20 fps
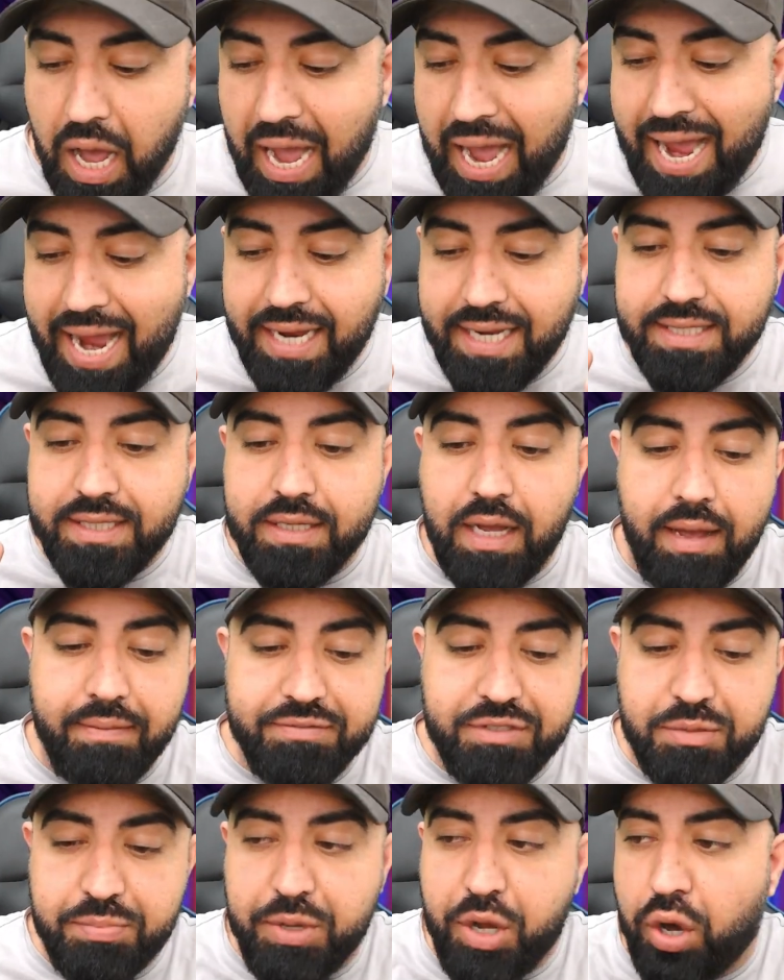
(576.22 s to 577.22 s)
I have
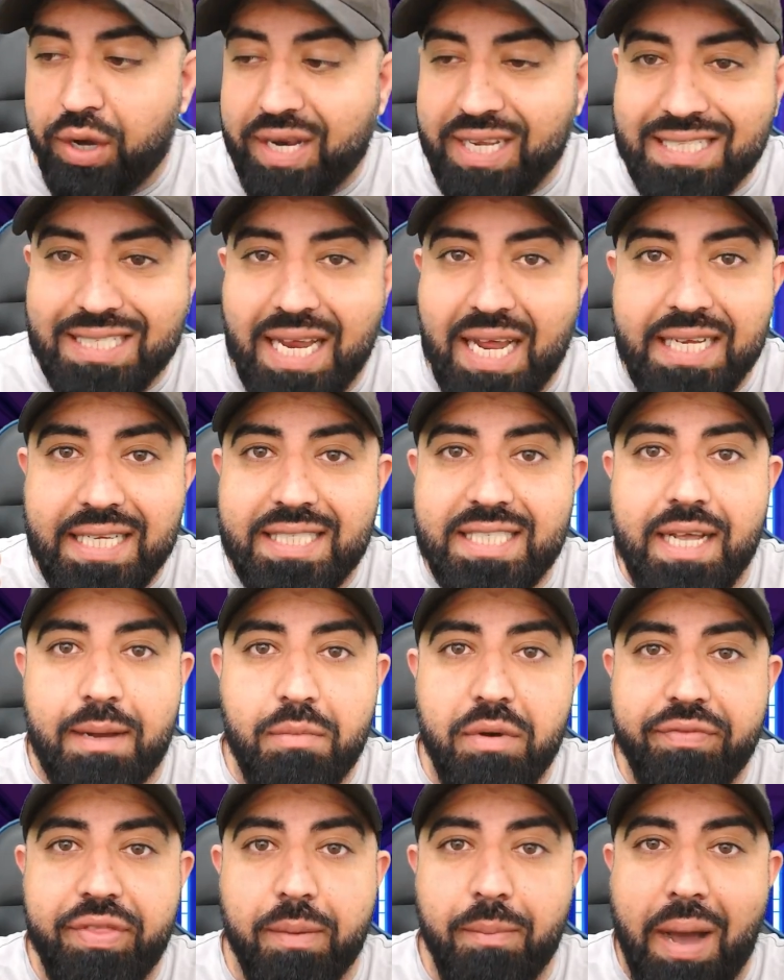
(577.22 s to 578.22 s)
to be honest, like, some
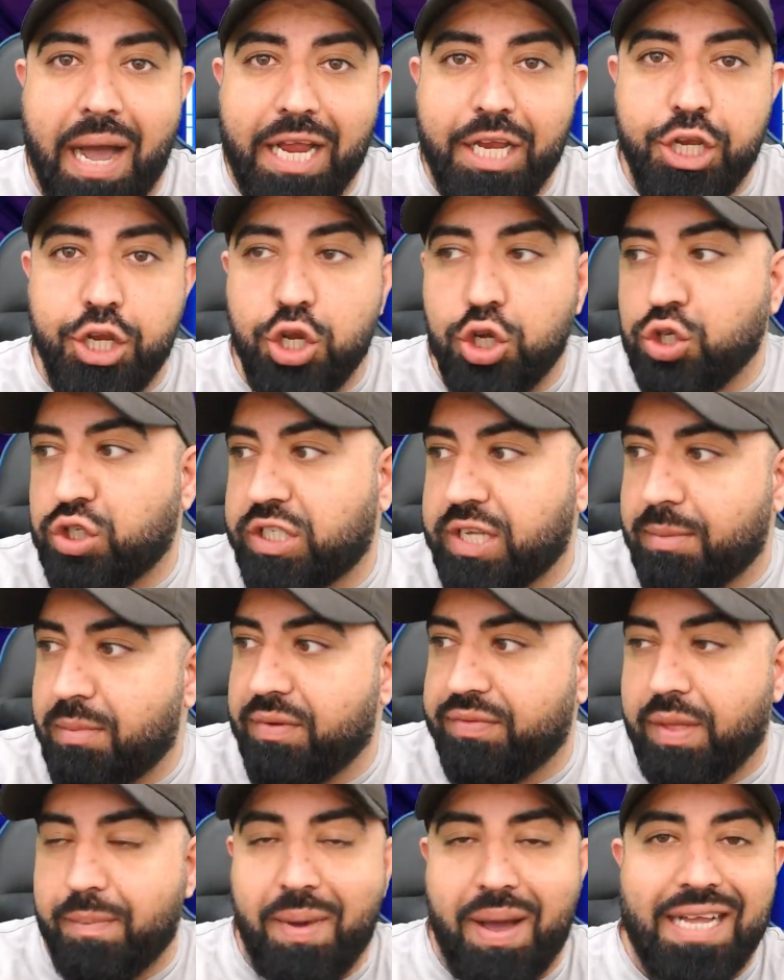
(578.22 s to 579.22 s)
of them I knew, some
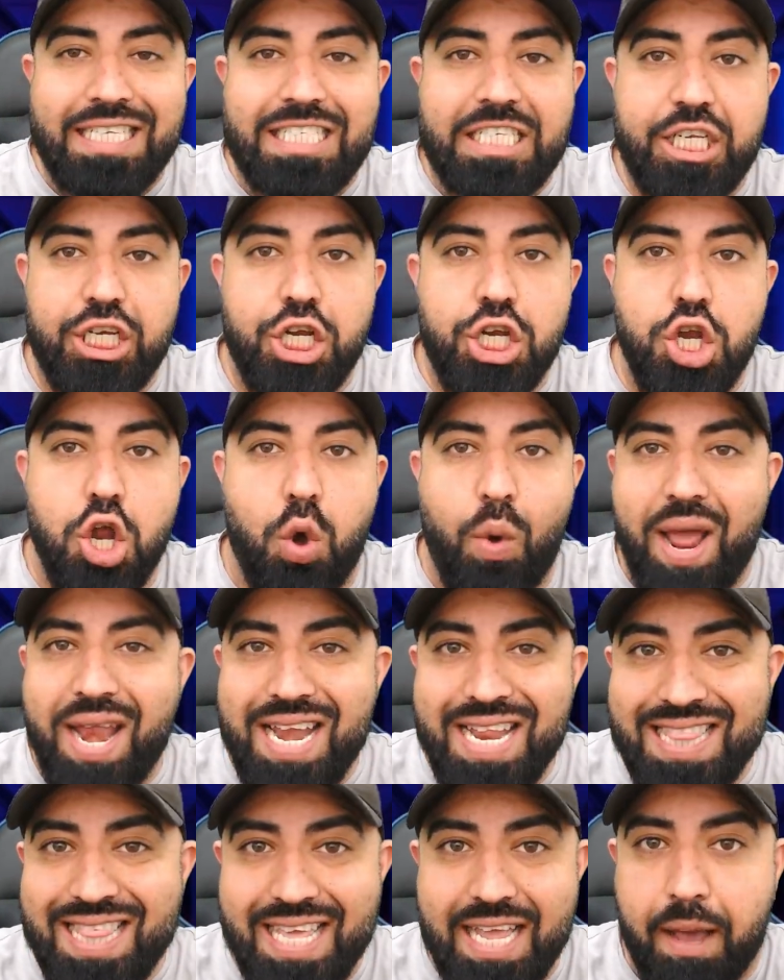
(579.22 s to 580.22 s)
of them I didn't know
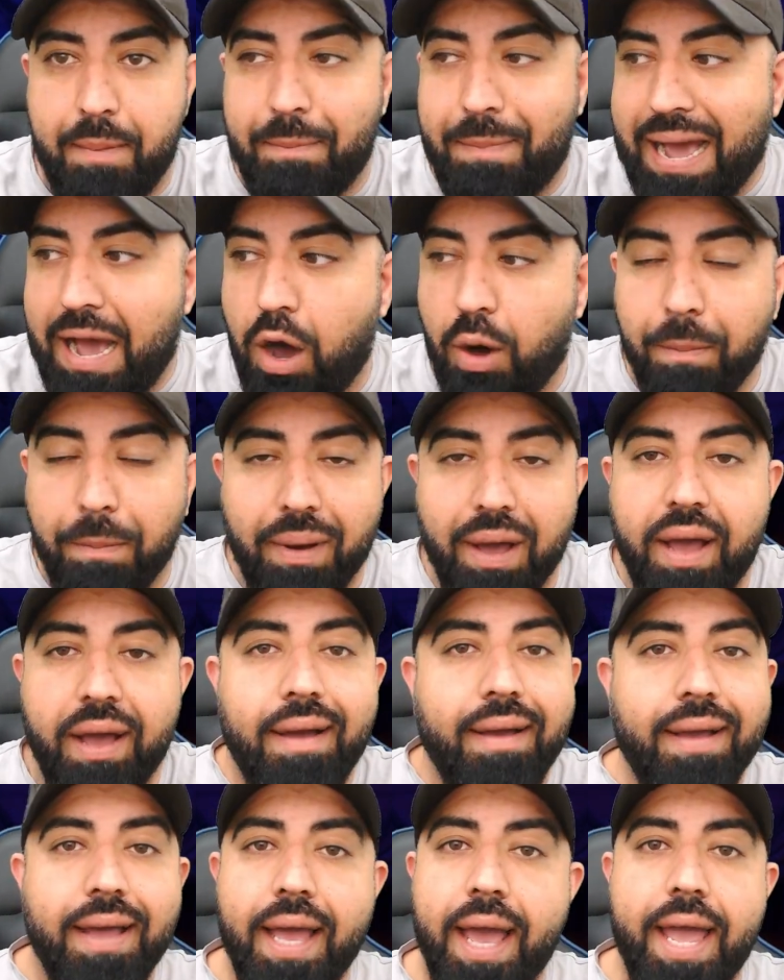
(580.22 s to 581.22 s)
anything about, but
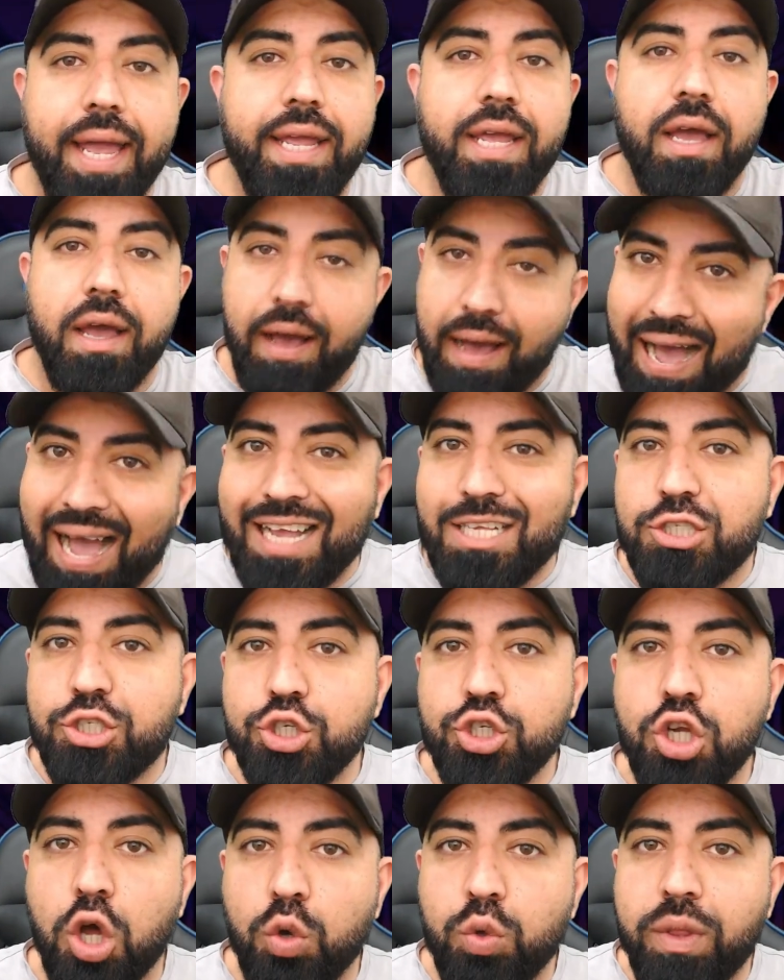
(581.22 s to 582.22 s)
hey, I
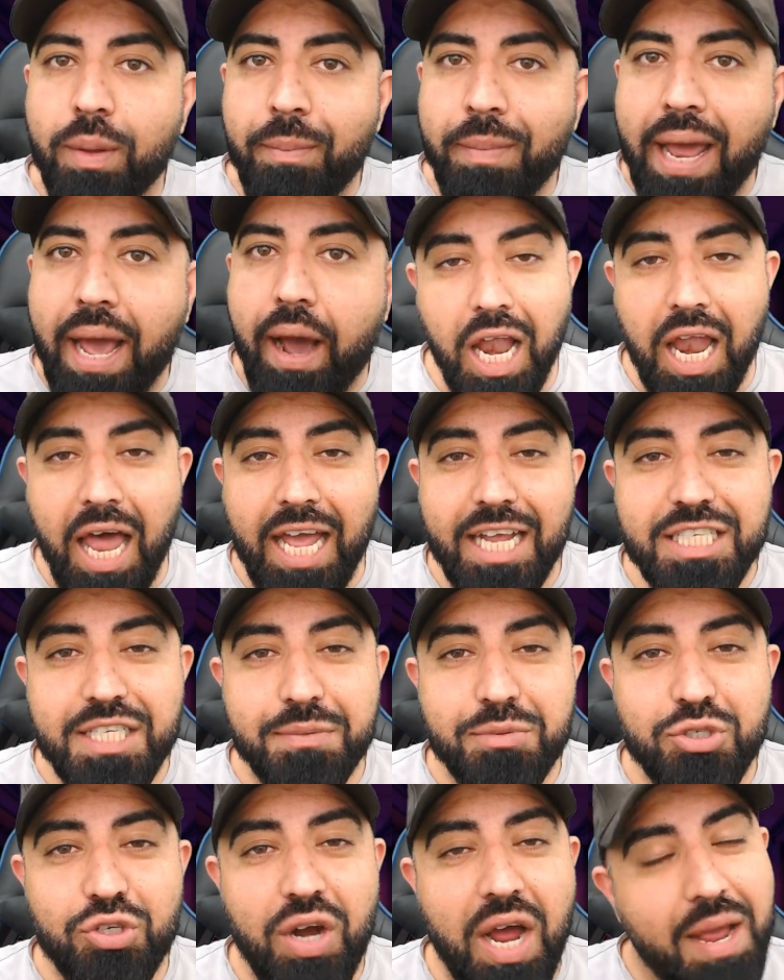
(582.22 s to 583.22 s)
do know them now. Like,
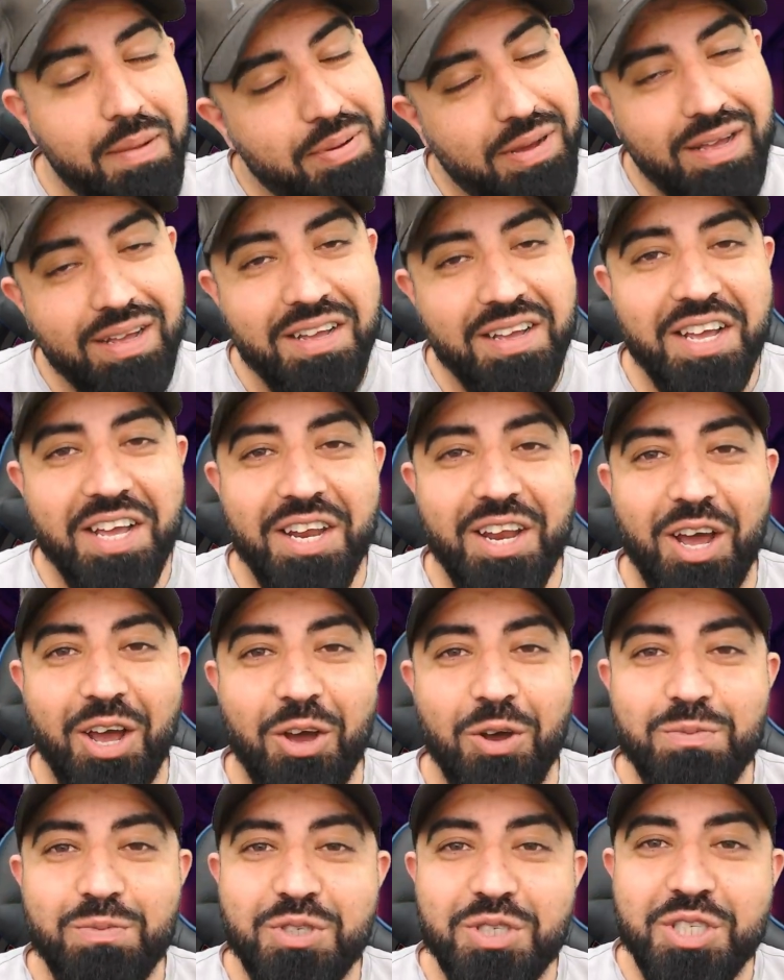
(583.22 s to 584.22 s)
subscribe, and I
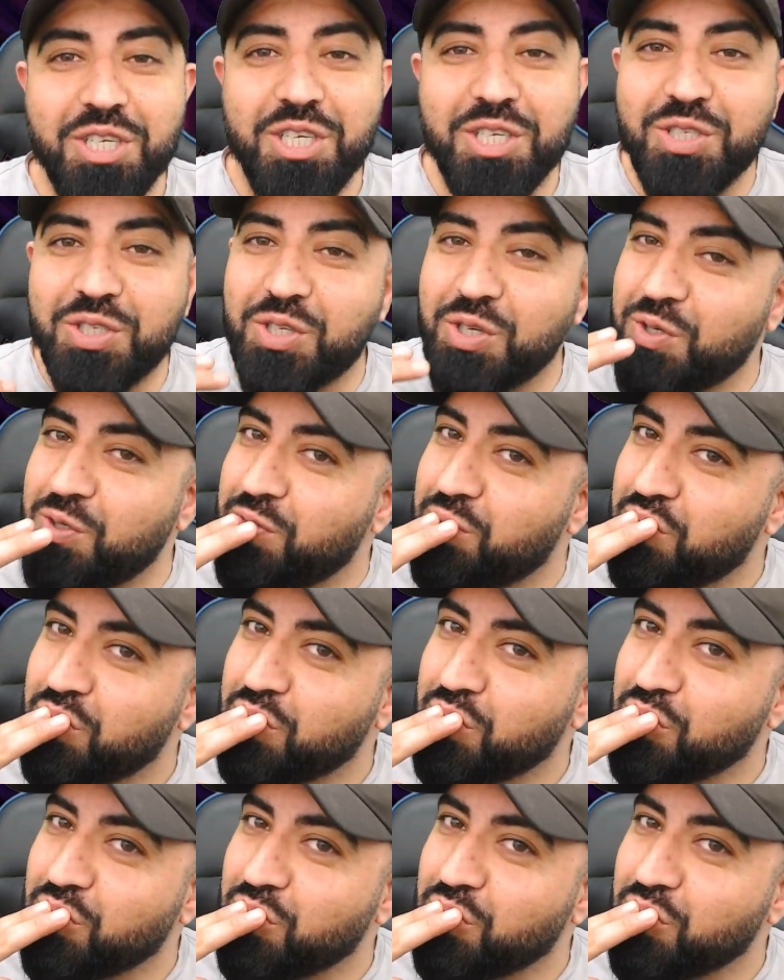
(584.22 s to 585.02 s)
hope to see you soon.